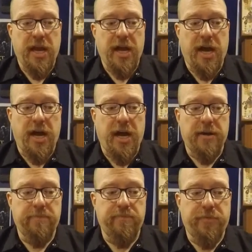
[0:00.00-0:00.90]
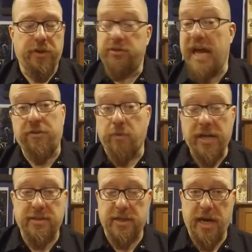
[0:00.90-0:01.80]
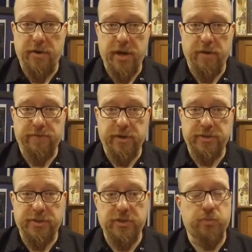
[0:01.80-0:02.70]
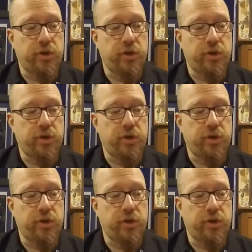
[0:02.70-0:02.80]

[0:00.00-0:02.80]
uh, the death race scenario, for instance,